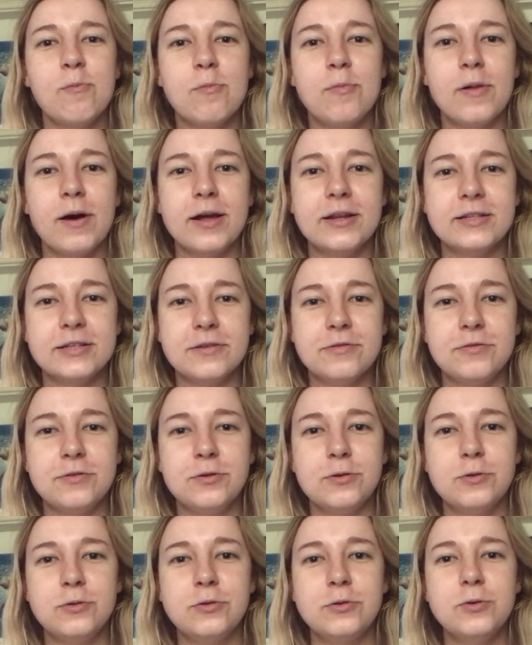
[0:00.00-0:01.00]
But if
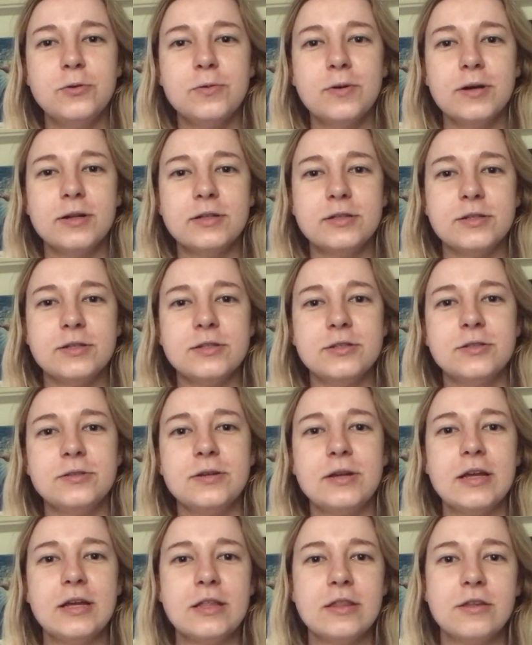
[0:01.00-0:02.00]
you do want to do
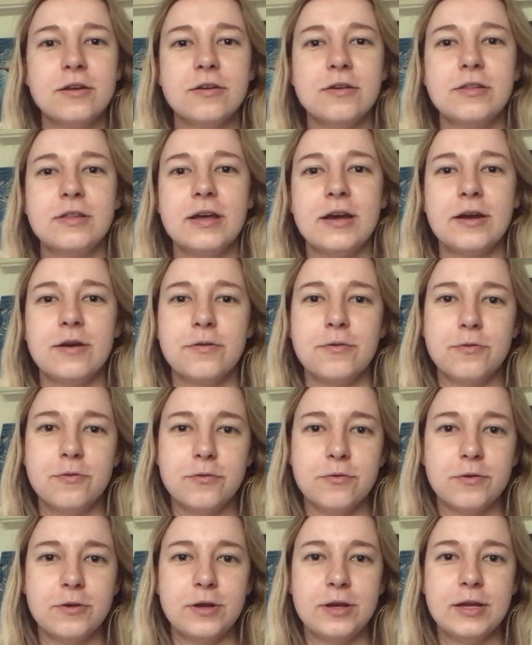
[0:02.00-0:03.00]
either their
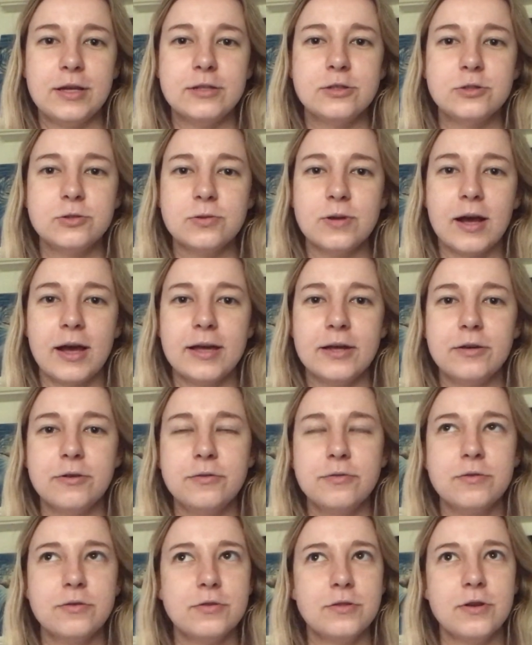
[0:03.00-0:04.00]
free trial
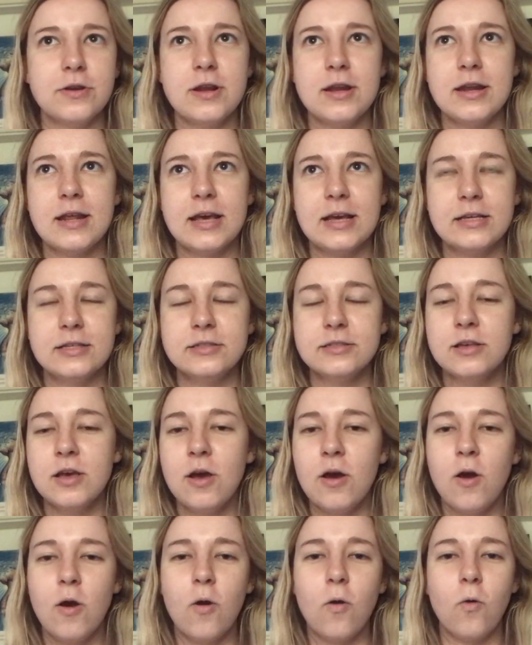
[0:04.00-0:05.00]
for 30 days
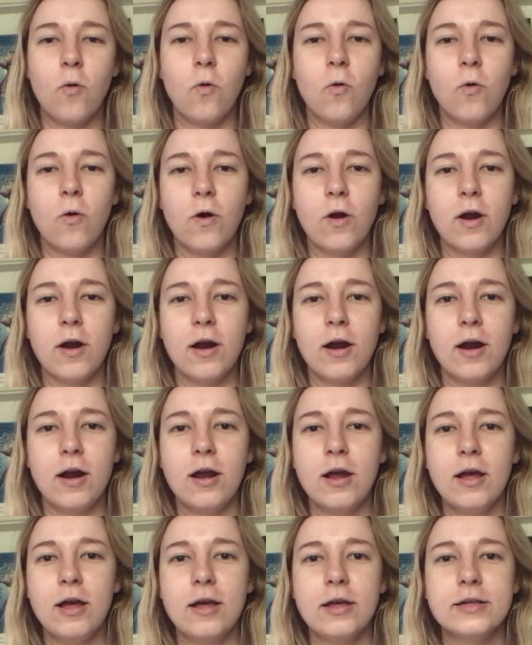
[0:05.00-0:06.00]
or
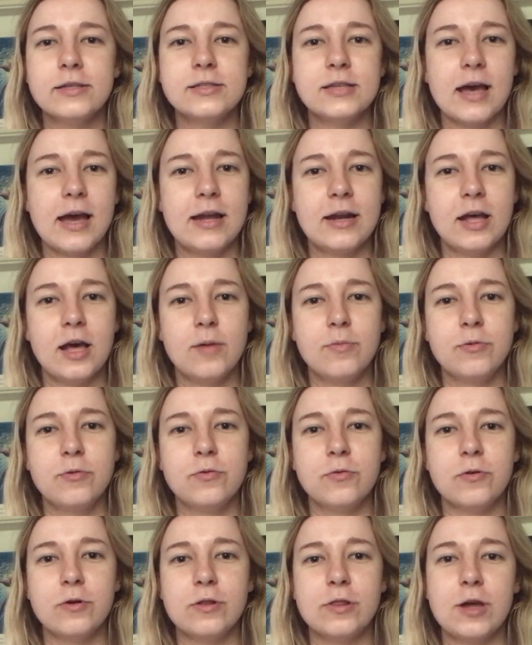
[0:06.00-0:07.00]
sign up
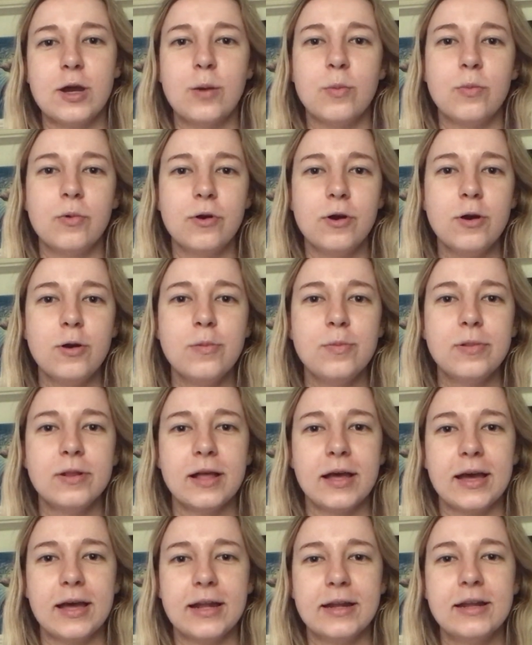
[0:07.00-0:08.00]
for their pro
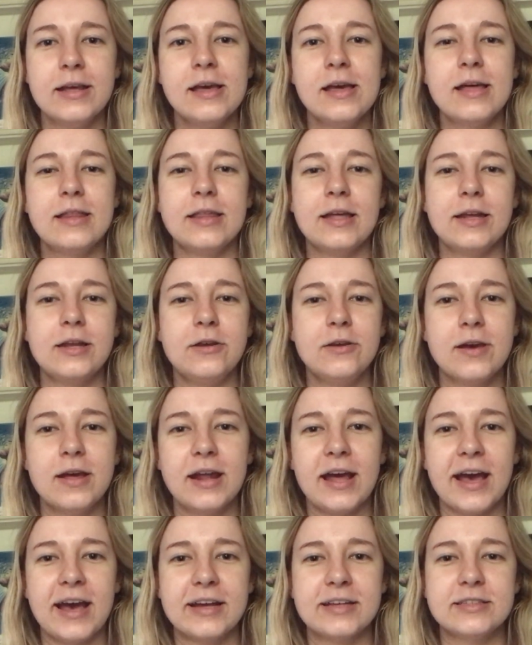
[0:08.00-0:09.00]
plan, then you get
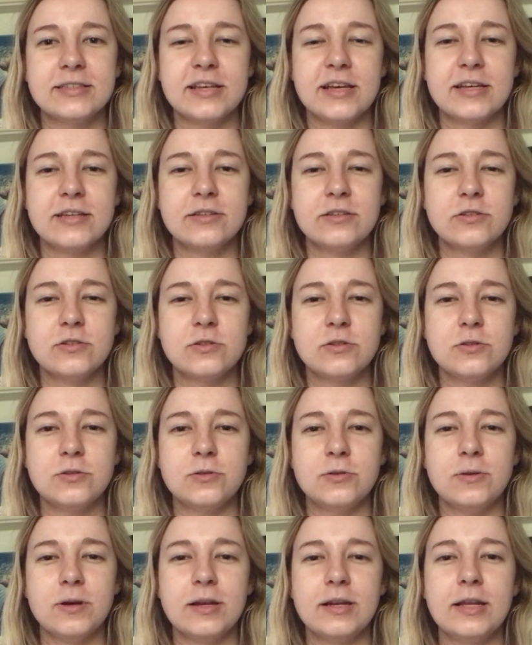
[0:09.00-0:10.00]
access
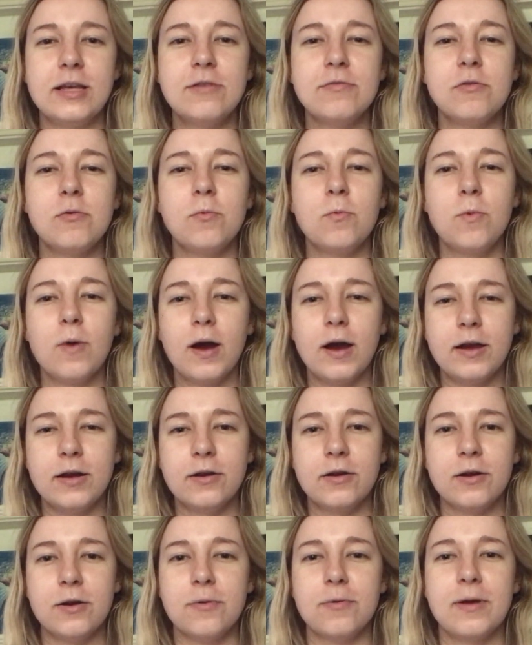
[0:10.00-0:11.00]
to an even
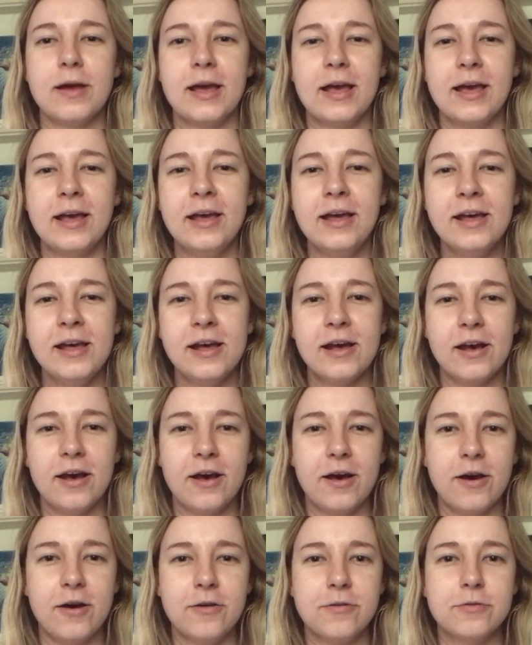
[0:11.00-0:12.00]
wider array
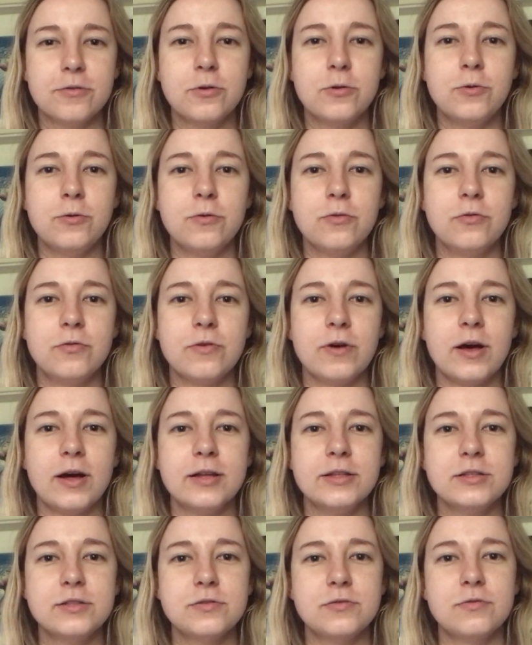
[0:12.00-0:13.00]
of cool
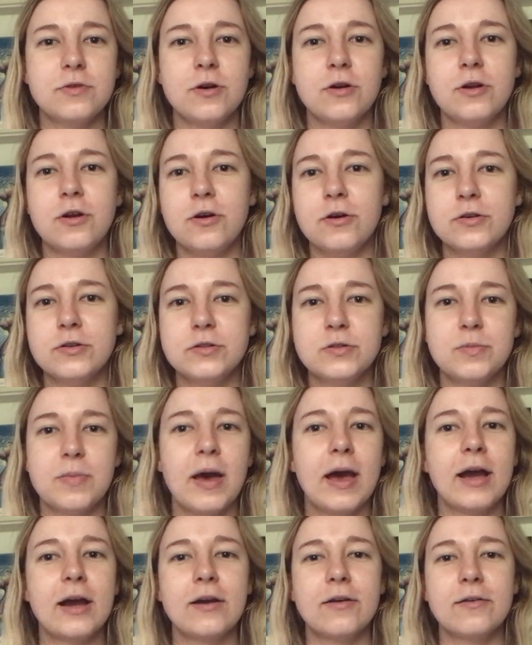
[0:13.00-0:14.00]
fonts, photos,
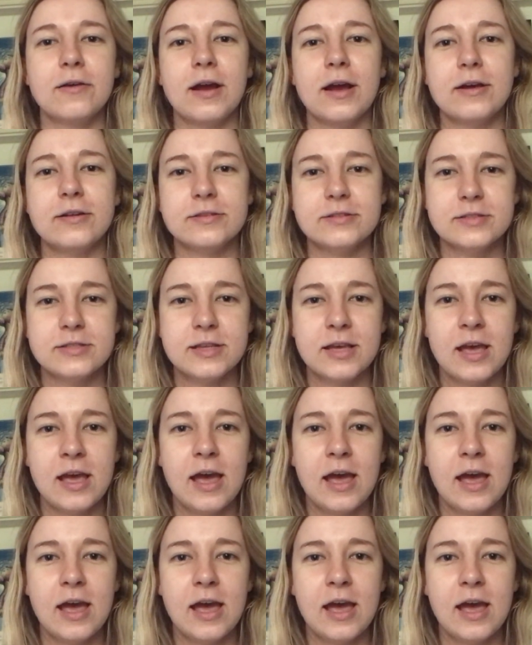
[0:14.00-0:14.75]
backgrounds,